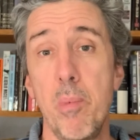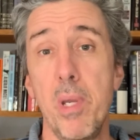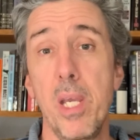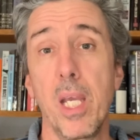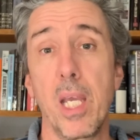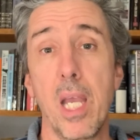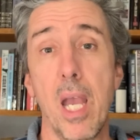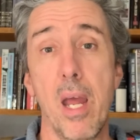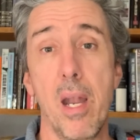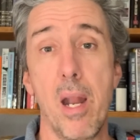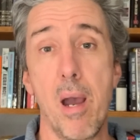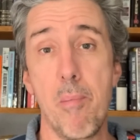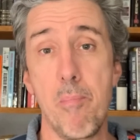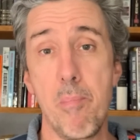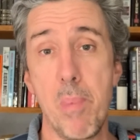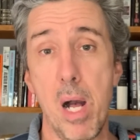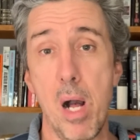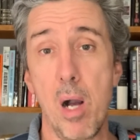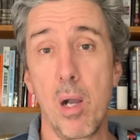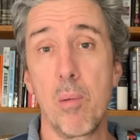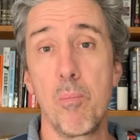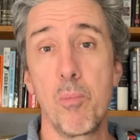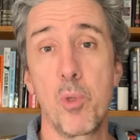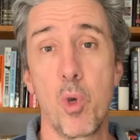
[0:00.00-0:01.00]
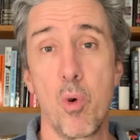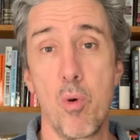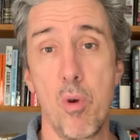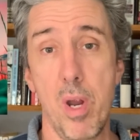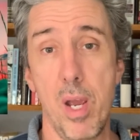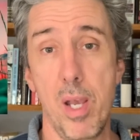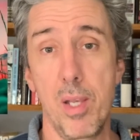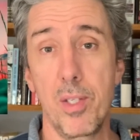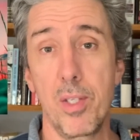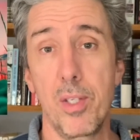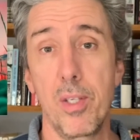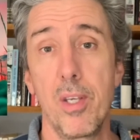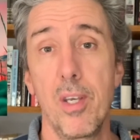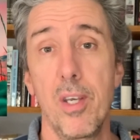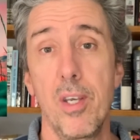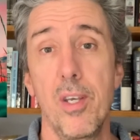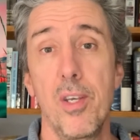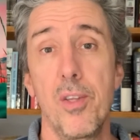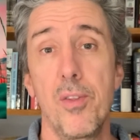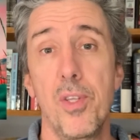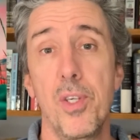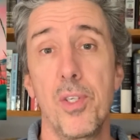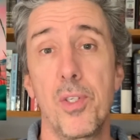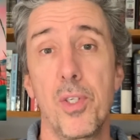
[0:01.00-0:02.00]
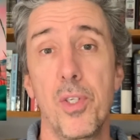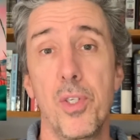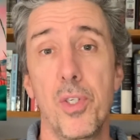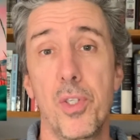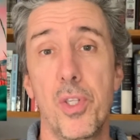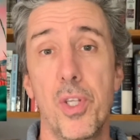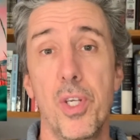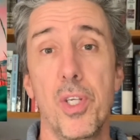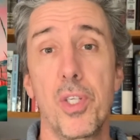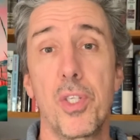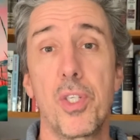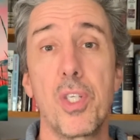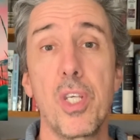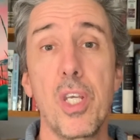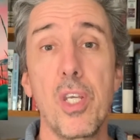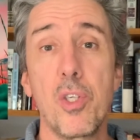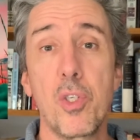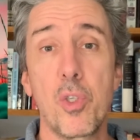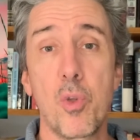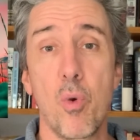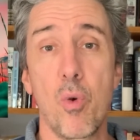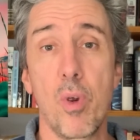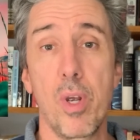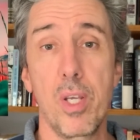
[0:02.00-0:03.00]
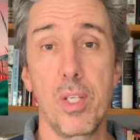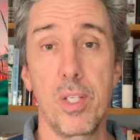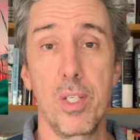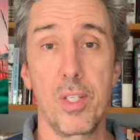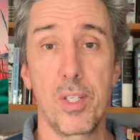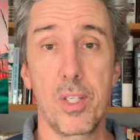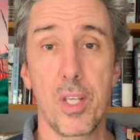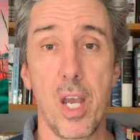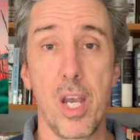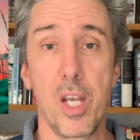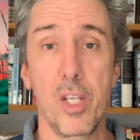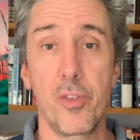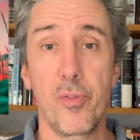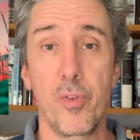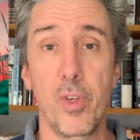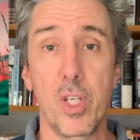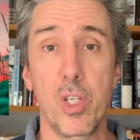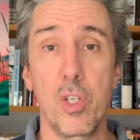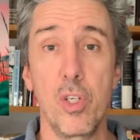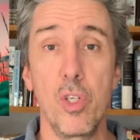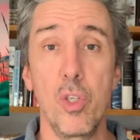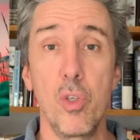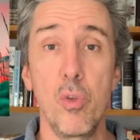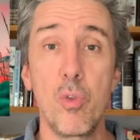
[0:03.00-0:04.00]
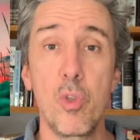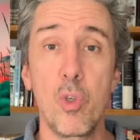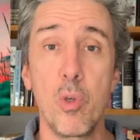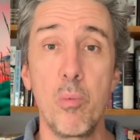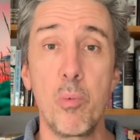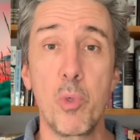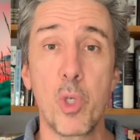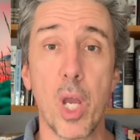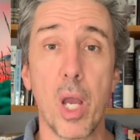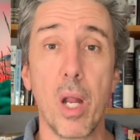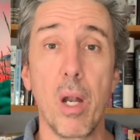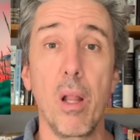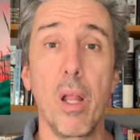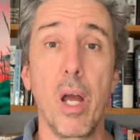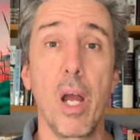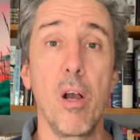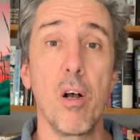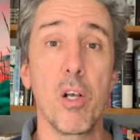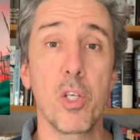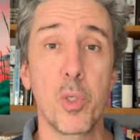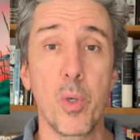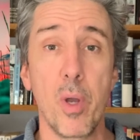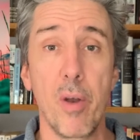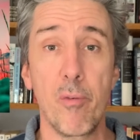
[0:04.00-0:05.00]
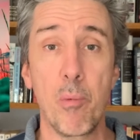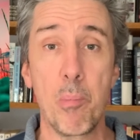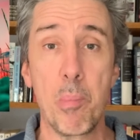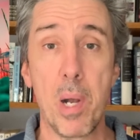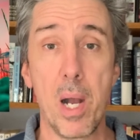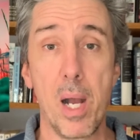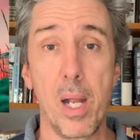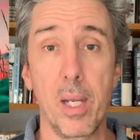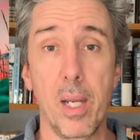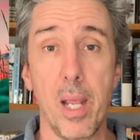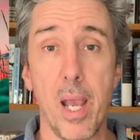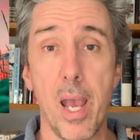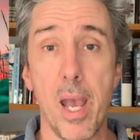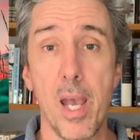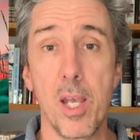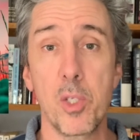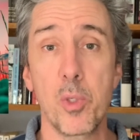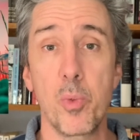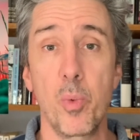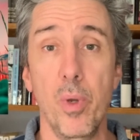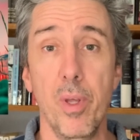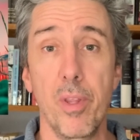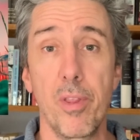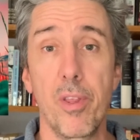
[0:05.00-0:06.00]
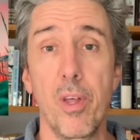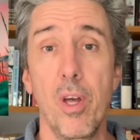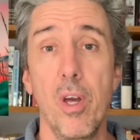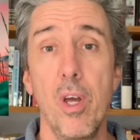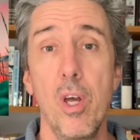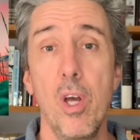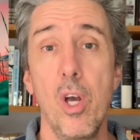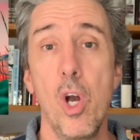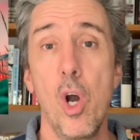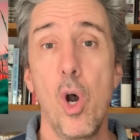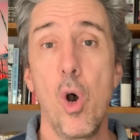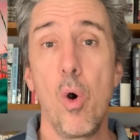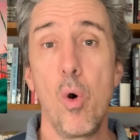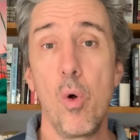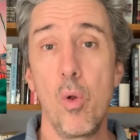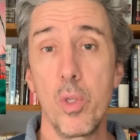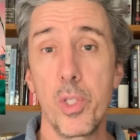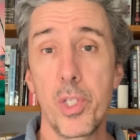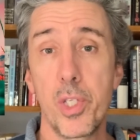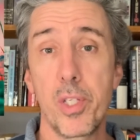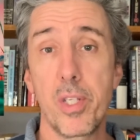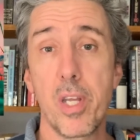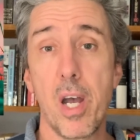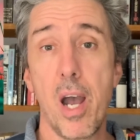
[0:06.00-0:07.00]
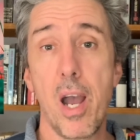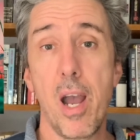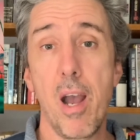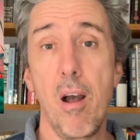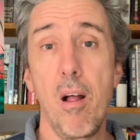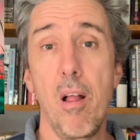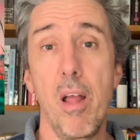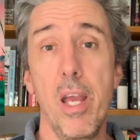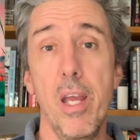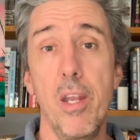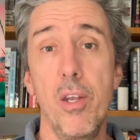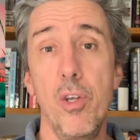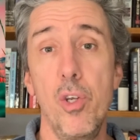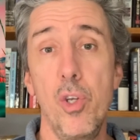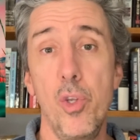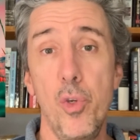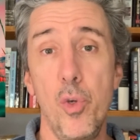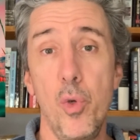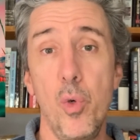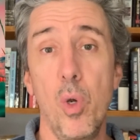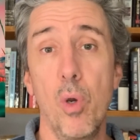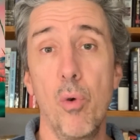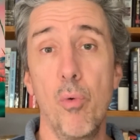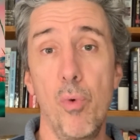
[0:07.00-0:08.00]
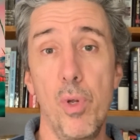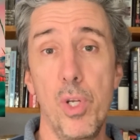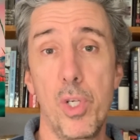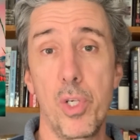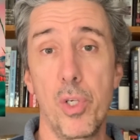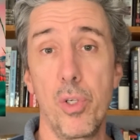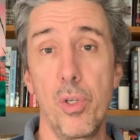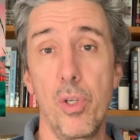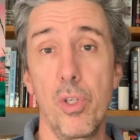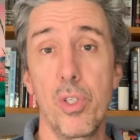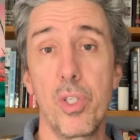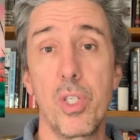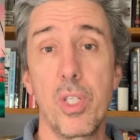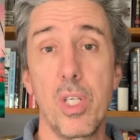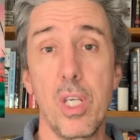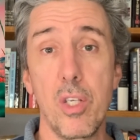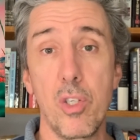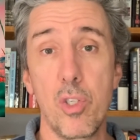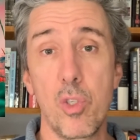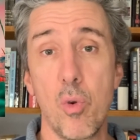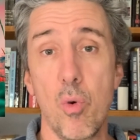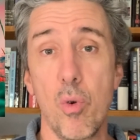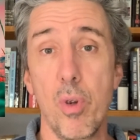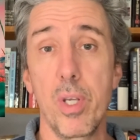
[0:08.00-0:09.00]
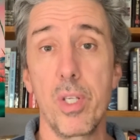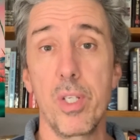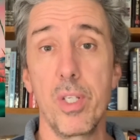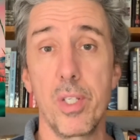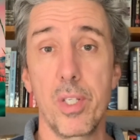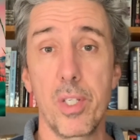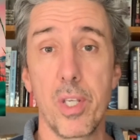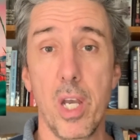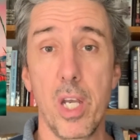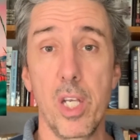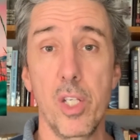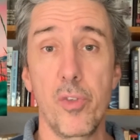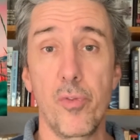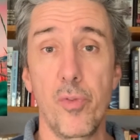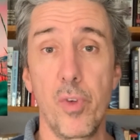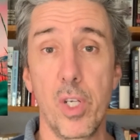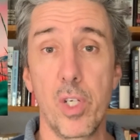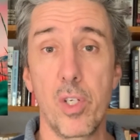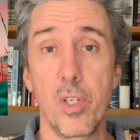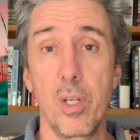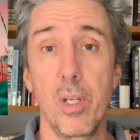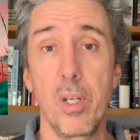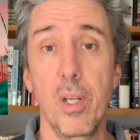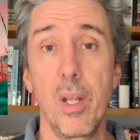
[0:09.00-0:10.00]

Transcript: Again, I'm Malcolm Torres. This is the Sea Stories and Science Fiction YouTube channel. I also have a podcast with old style and new original sea stories and science fiction.